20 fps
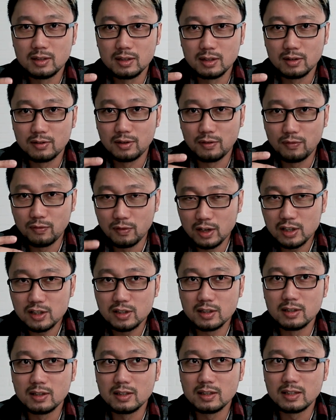the
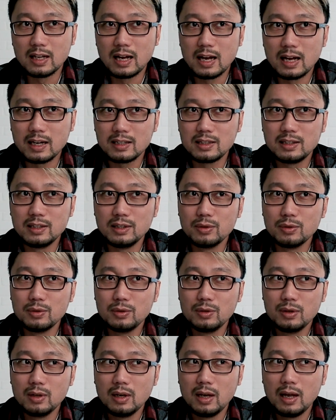reflection, that
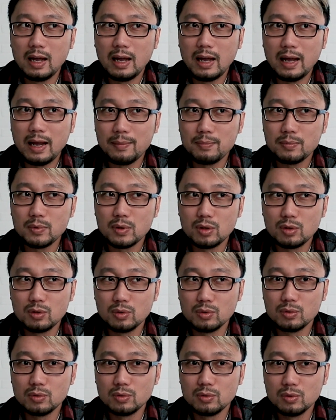you have
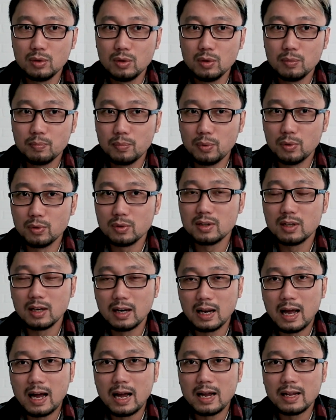to put the
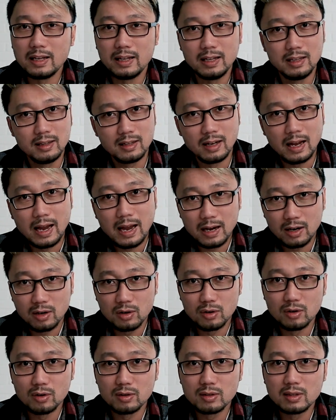light in the
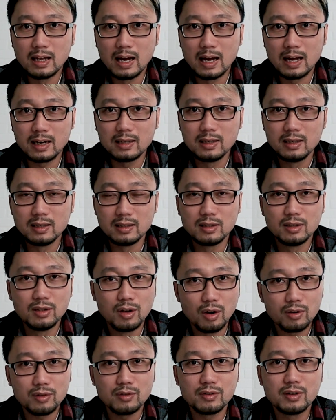angle that
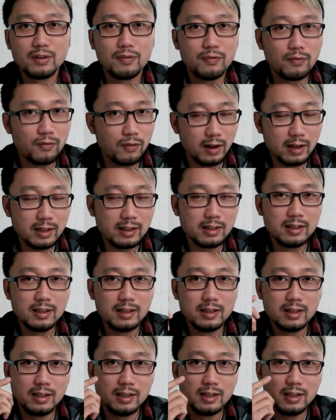not reflect
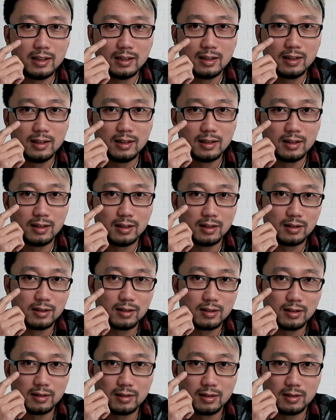in
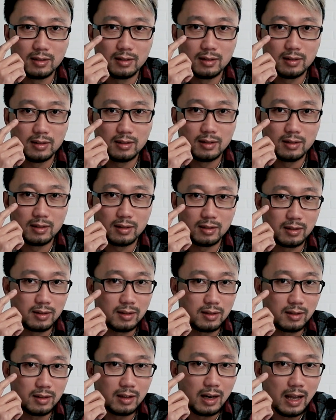the
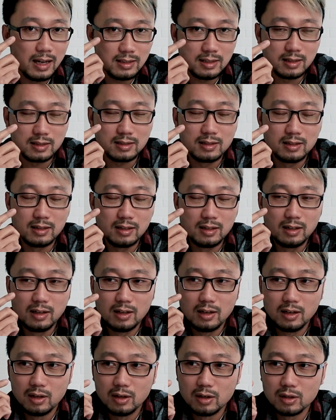glasses.
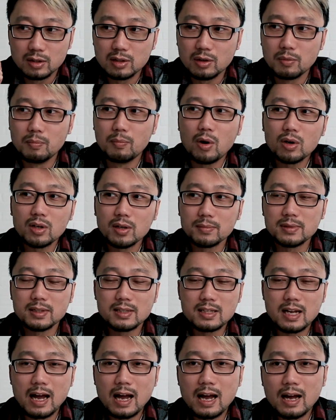So most of
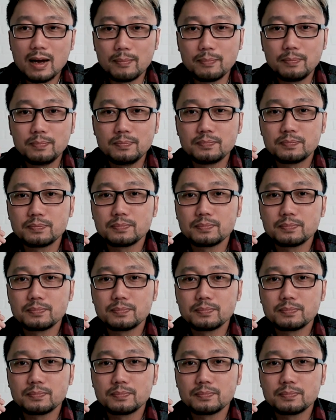the time